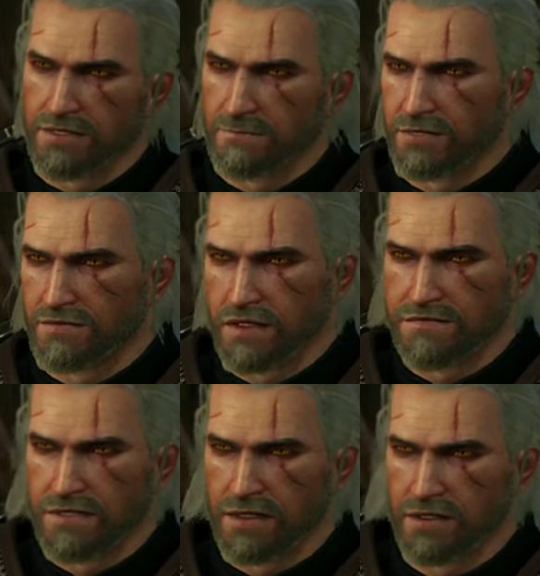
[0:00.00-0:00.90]
his temper
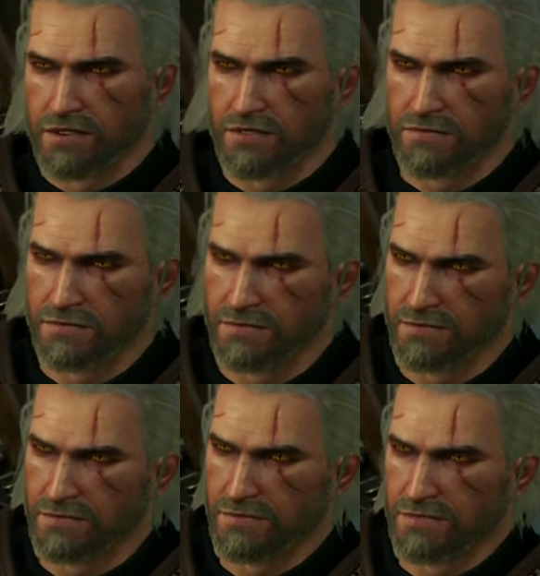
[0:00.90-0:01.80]
even fouler.
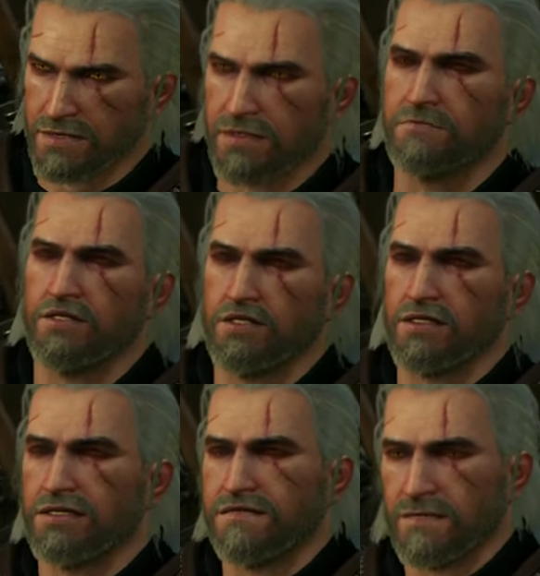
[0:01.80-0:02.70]
Did he
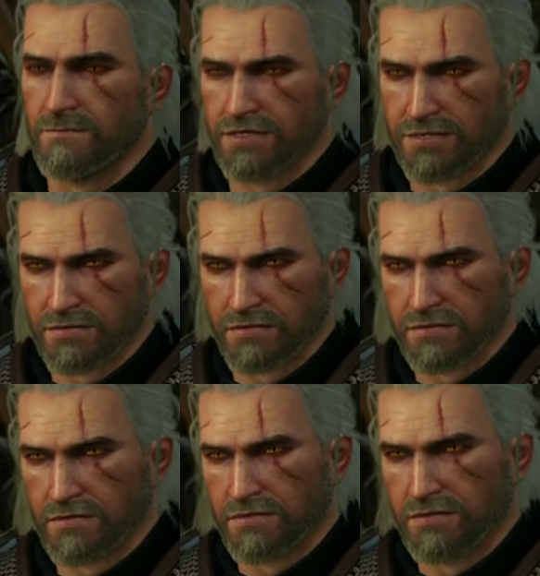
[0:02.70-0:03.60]
abuse his family?
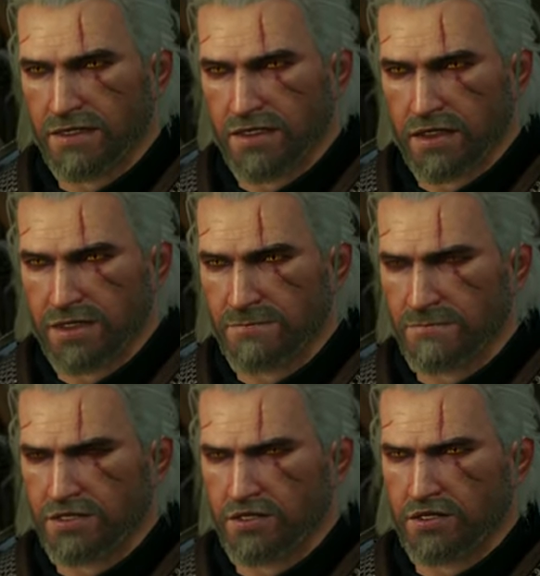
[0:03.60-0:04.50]
Anna
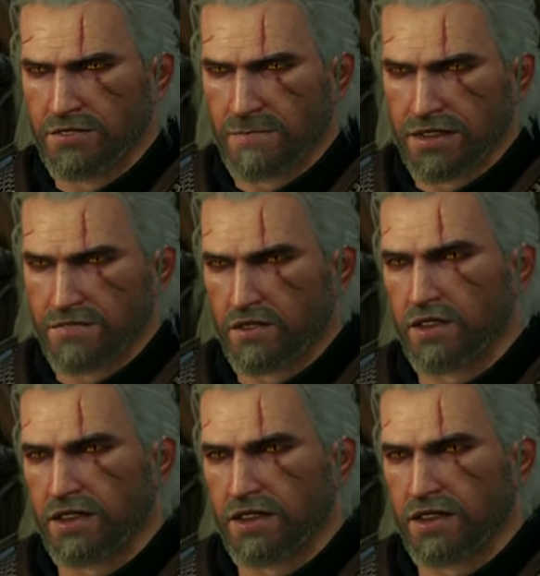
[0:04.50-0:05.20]
came to you, you must have